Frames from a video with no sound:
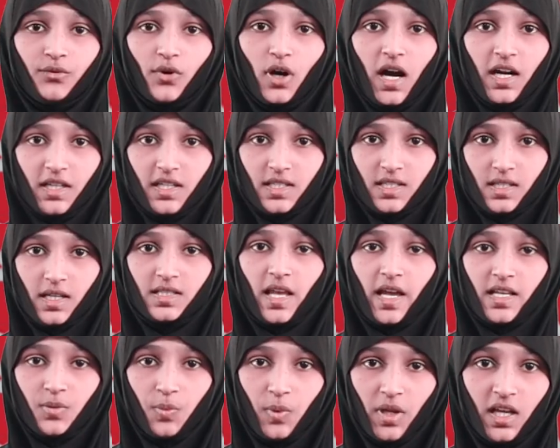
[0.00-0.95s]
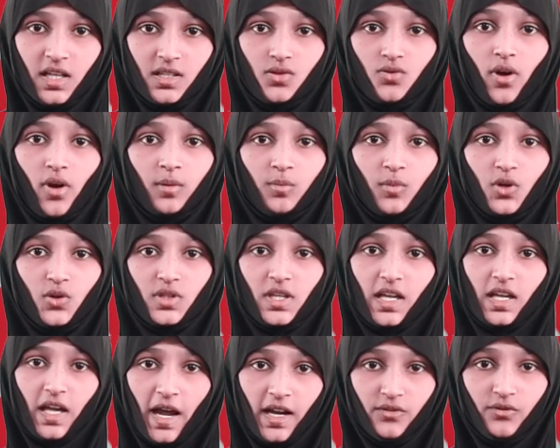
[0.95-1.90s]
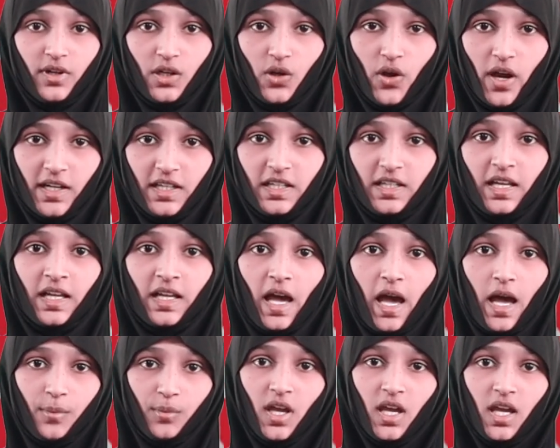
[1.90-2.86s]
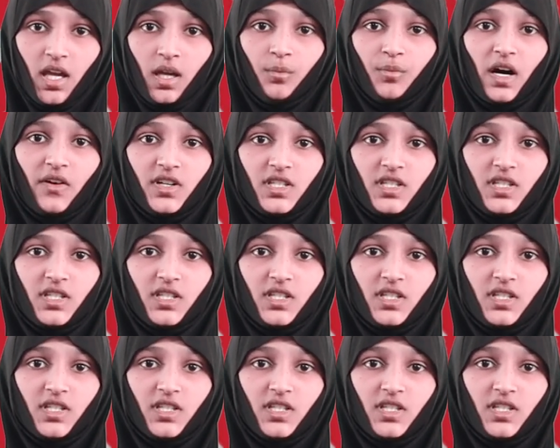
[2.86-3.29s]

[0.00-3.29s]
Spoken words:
artistic experience, drawing, music, and video editing app, empower